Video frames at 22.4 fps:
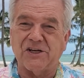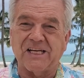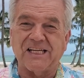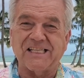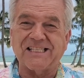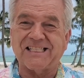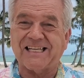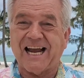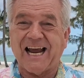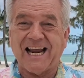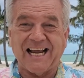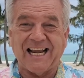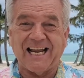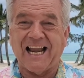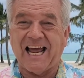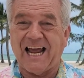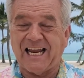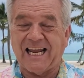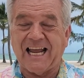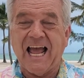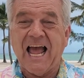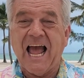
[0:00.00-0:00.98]
It's kind of
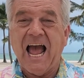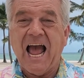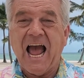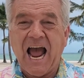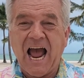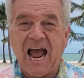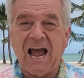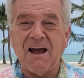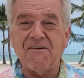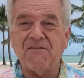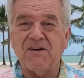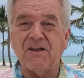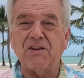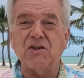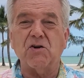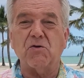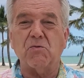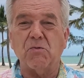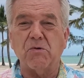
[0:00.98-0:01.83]
like having the